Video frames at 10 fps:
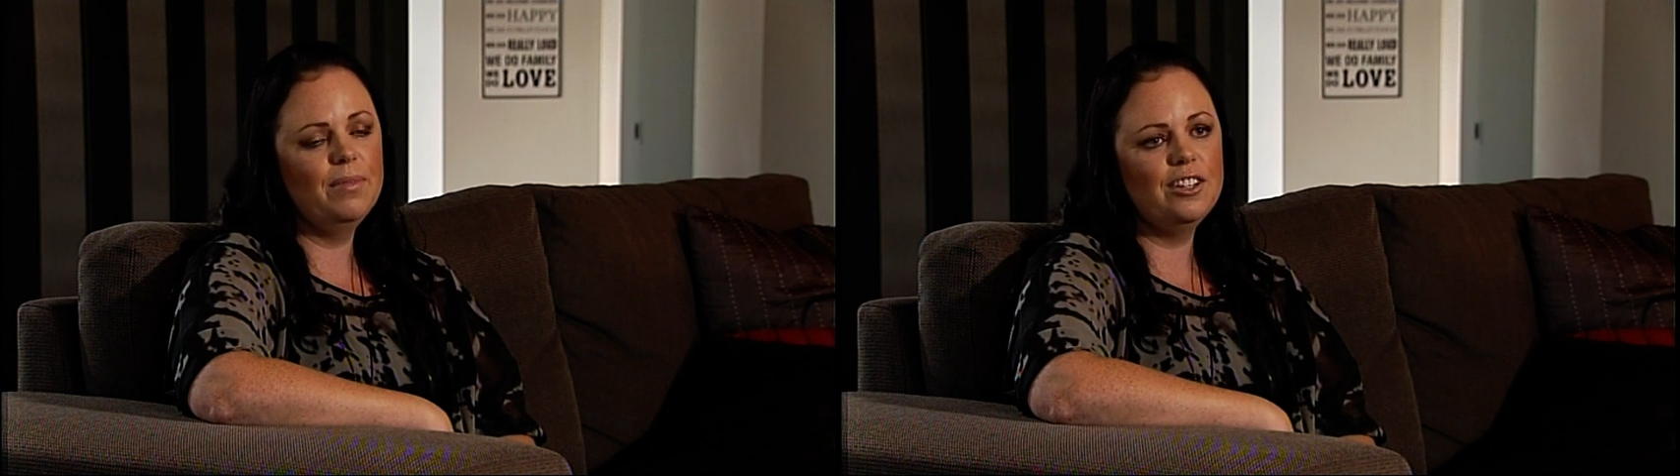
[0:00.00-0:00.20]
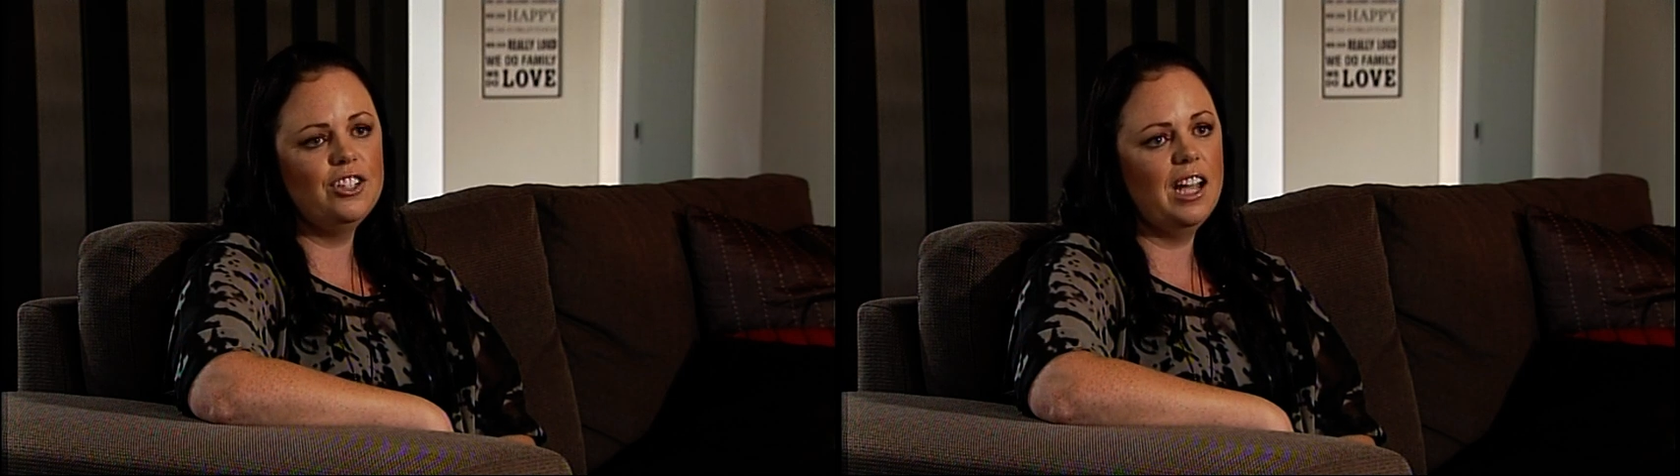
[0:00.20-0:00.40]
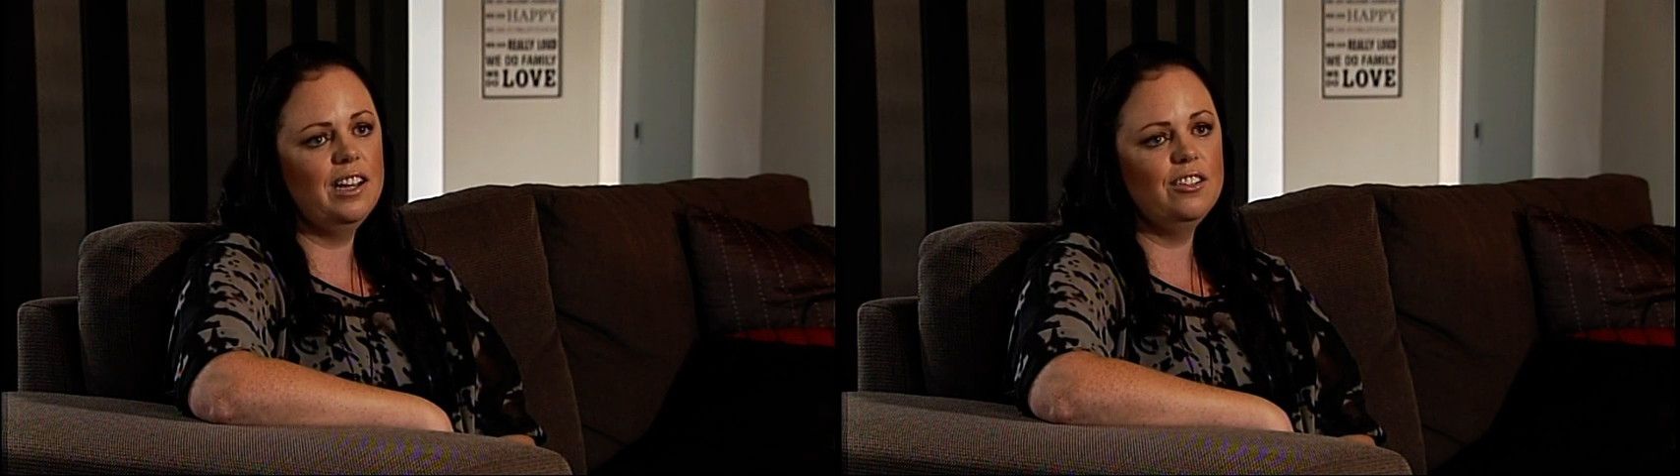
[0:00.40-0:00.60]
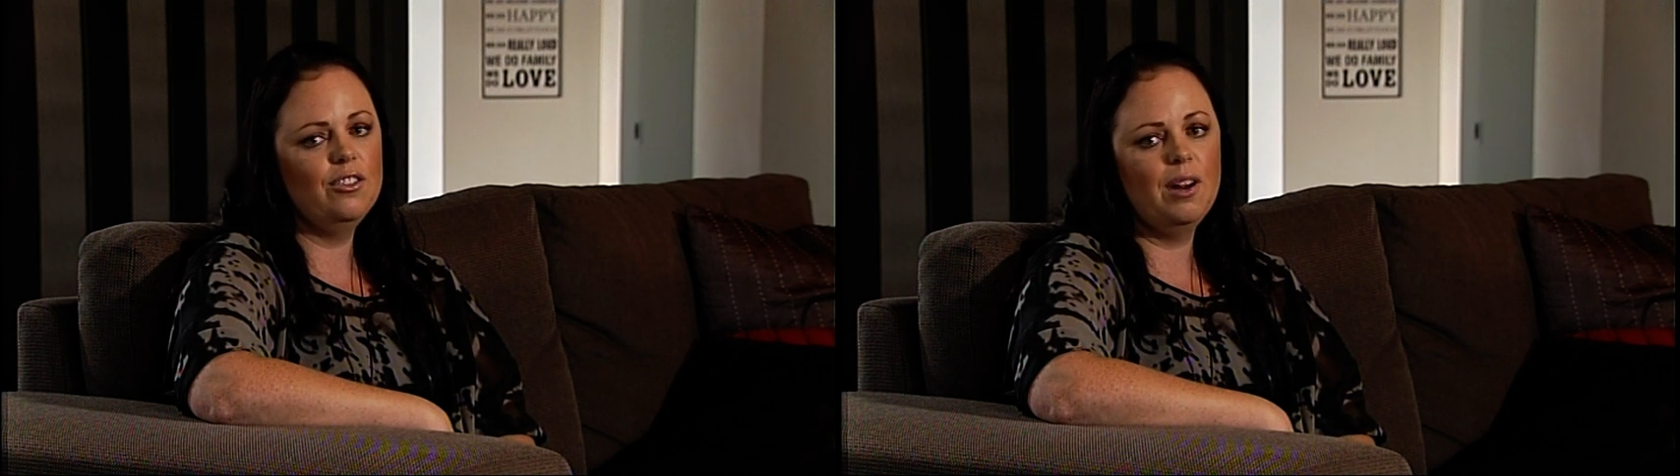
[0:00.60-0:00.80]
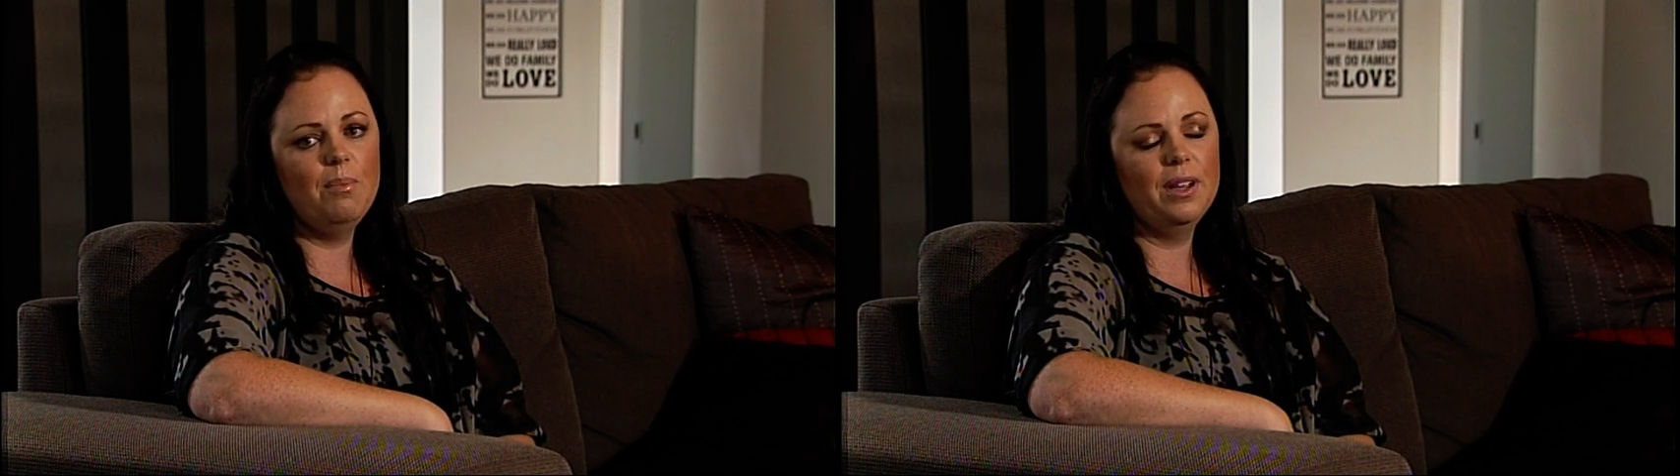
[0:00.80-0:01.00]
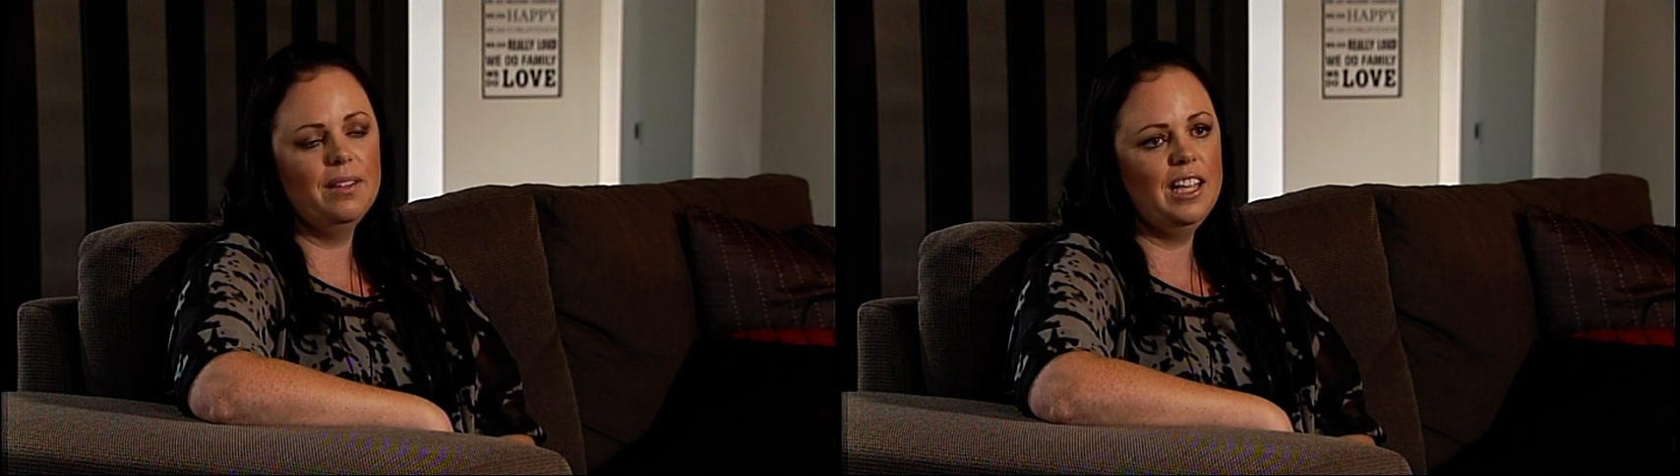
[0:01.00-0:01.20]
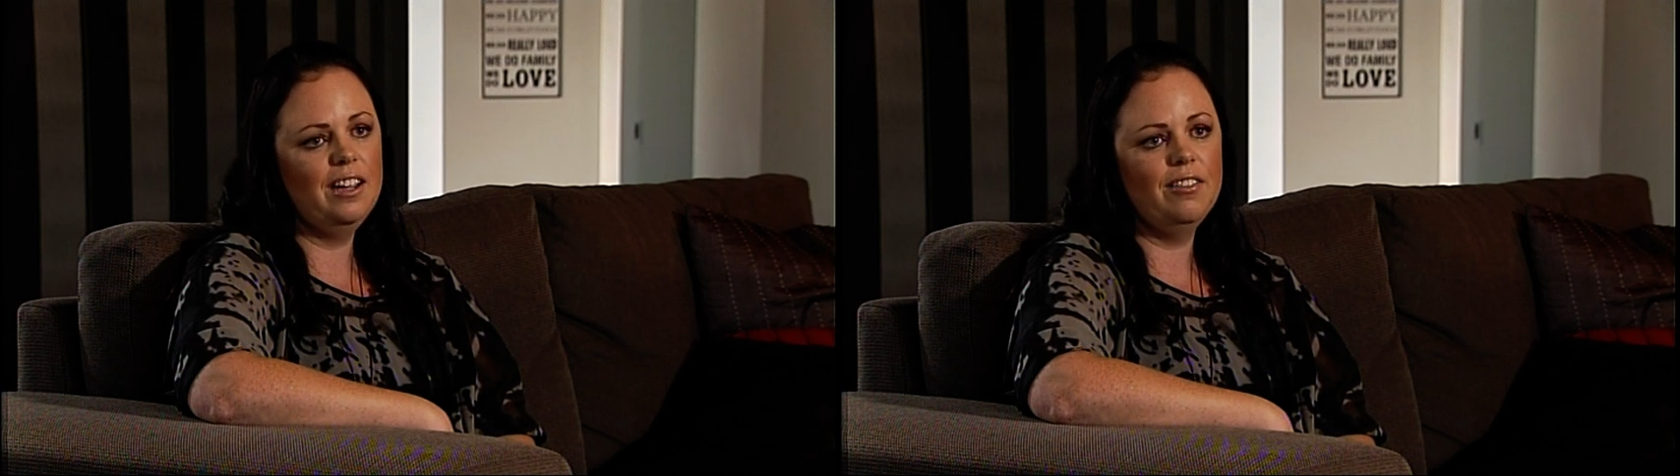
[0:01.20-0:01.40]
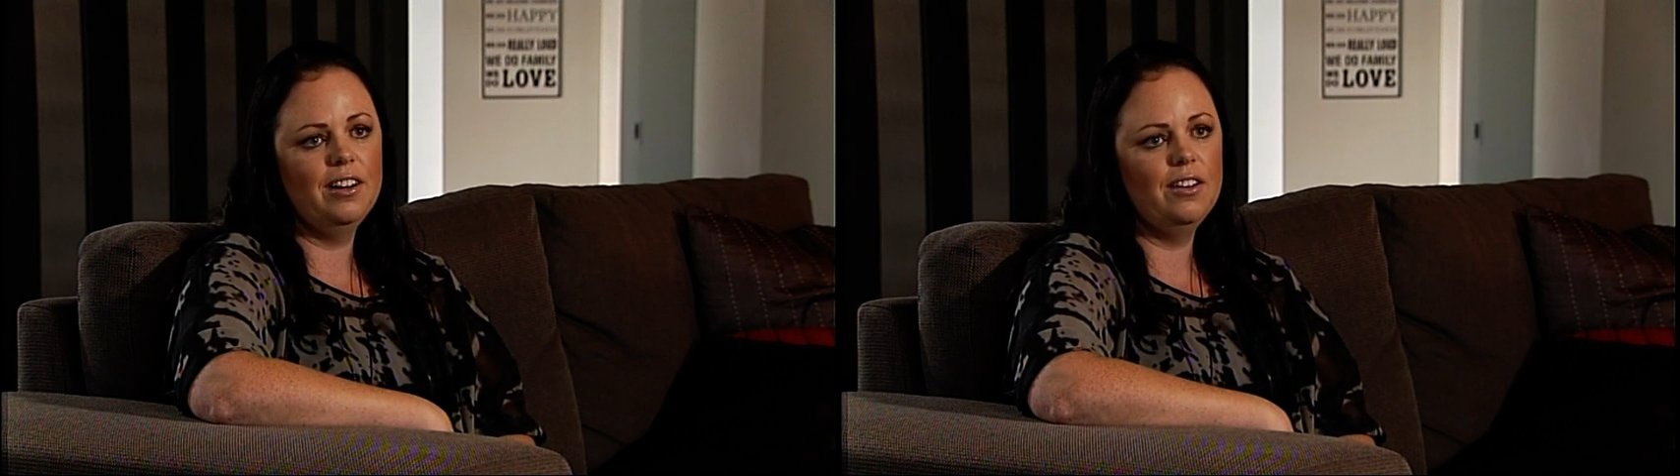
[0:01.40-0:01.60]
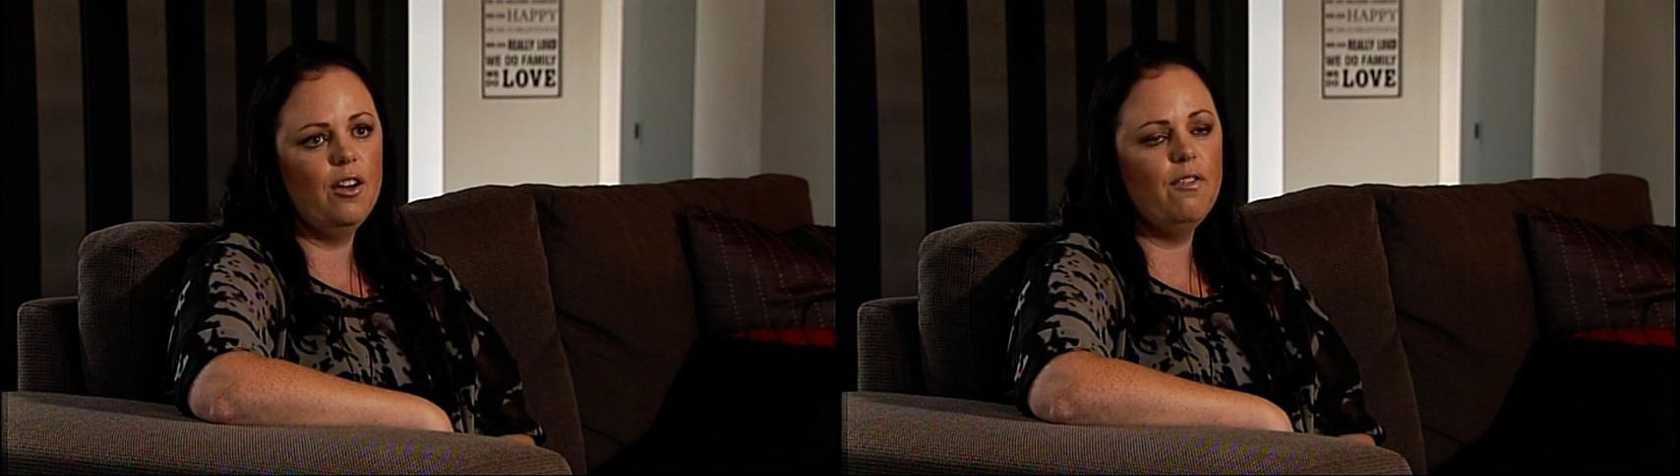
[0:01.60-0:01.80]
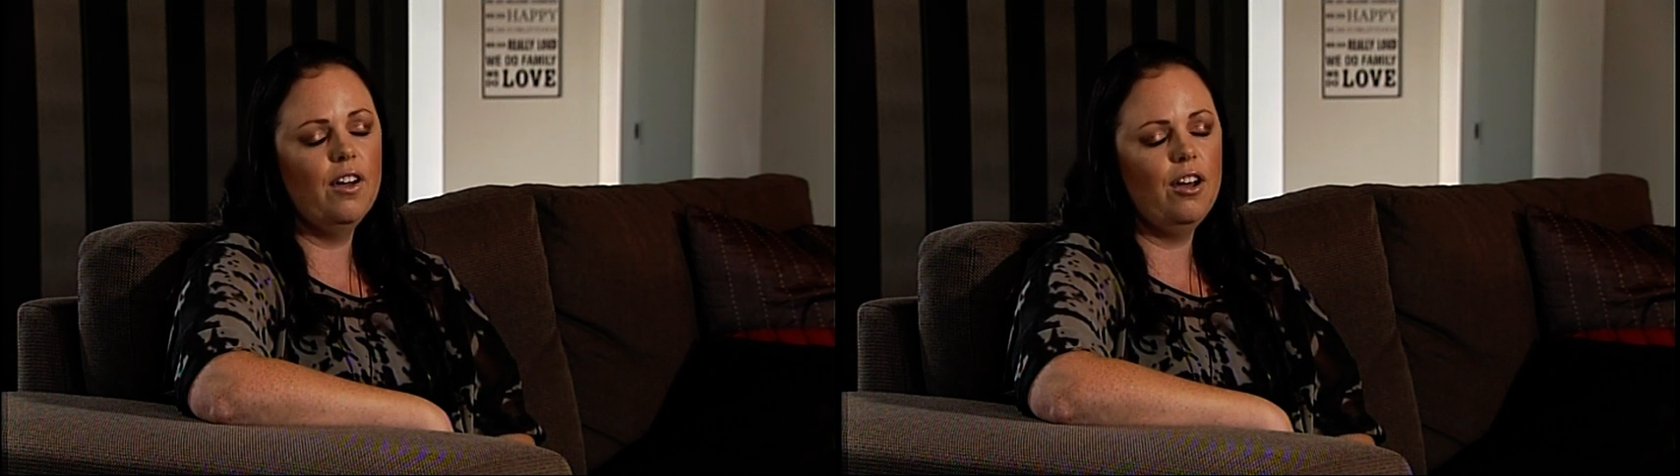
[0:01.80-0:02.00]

get changed, grab my gear, and off I